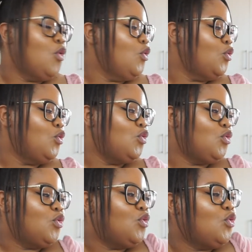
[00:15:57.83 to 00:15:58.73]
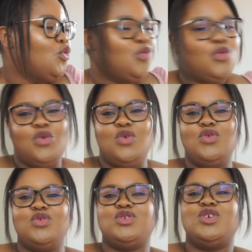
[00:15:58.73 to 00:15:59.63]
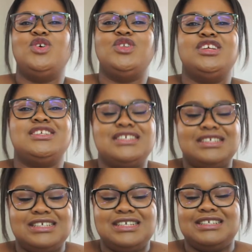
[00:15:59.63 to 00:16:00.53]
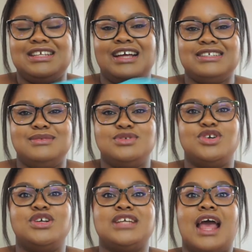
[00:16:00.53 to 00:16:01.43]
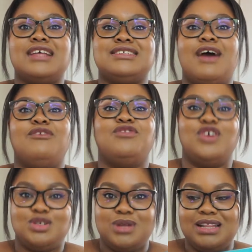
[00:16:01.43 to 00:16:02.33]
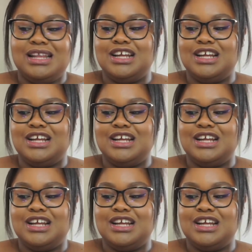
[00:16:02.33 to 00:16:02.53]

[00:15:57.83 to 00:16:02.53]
Ooh, ooh, ooh. So this is the exact same shirt as that first one that I